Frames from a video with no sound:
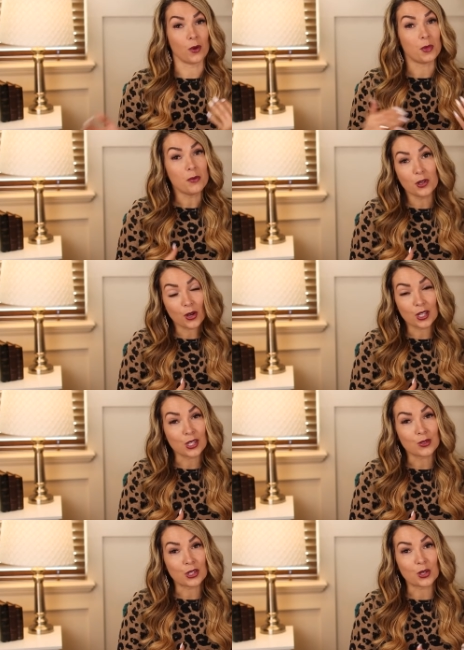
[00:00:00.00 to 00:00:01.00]
When people go to
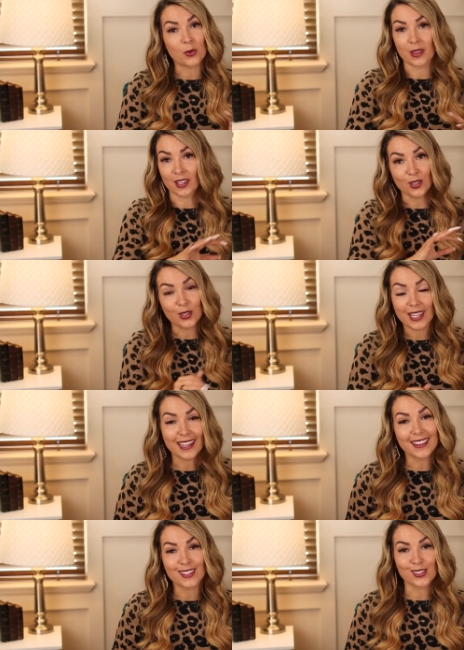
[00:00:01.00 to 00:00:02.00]
YouTube and they're
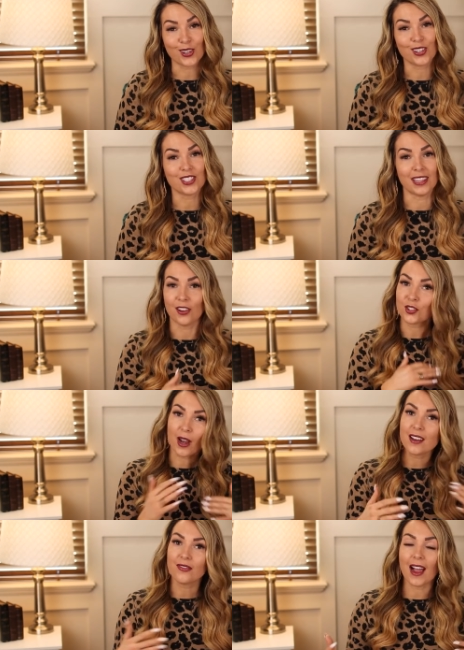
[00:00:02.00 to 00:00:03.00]
looking in the search and they're
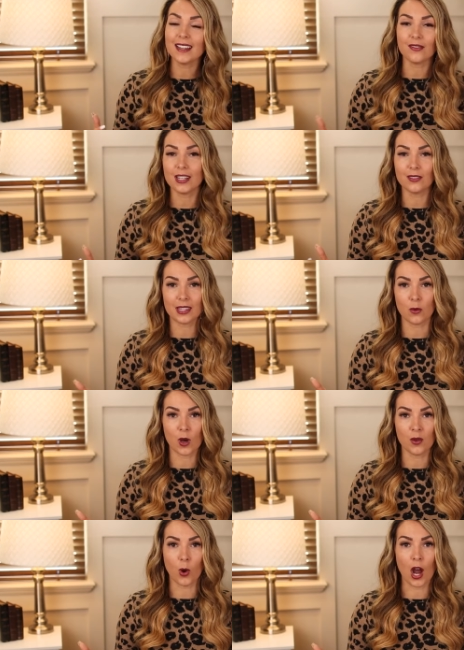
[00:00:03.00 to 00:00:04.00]
trying to find a video that they
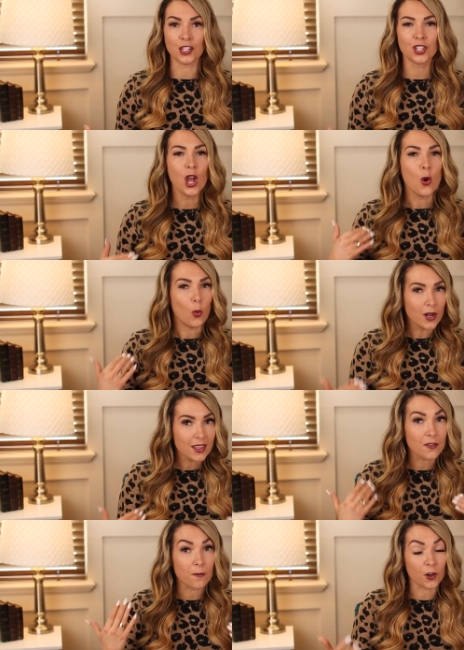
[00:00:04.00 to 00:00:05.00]
want to watch, one
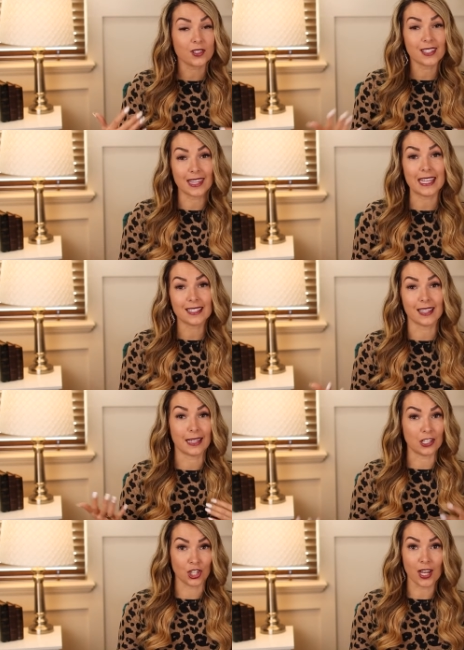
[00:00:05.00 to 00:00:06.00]
of the first things that
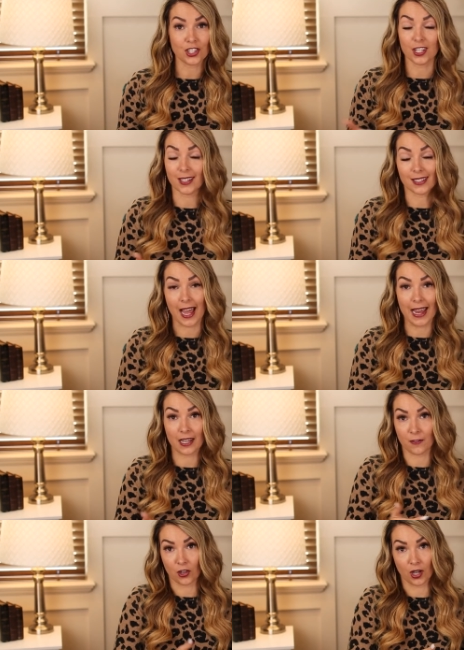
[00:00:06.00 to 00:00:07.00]
they judge to decide
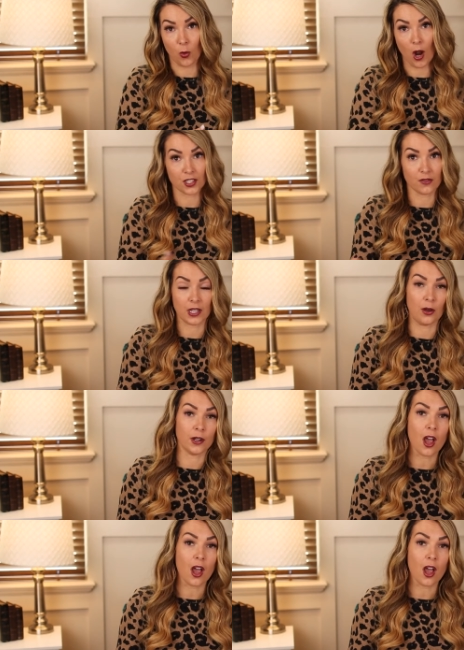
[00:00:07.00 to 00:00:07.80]
if they're going to watch the video or